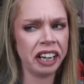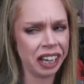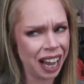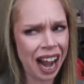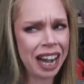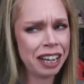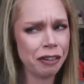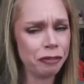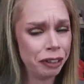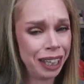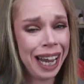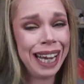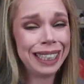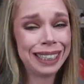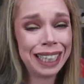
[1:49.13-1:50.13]
kind of
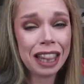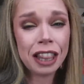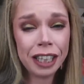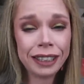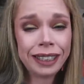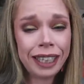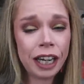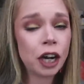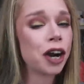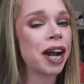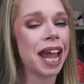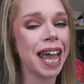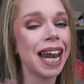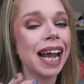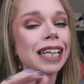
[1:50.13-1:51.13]
late this year.
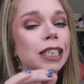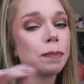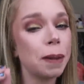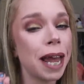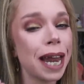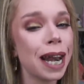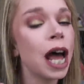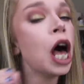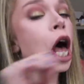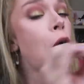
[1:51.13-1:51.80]
It has been